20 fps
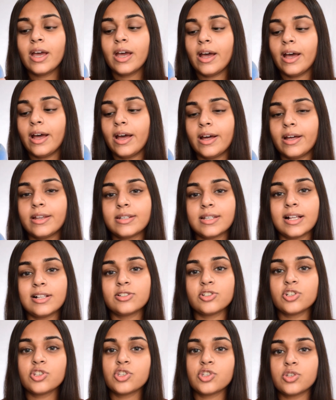and I'll
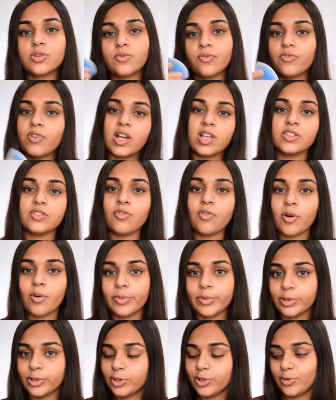just fast
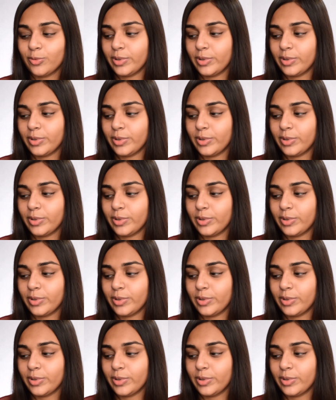forward through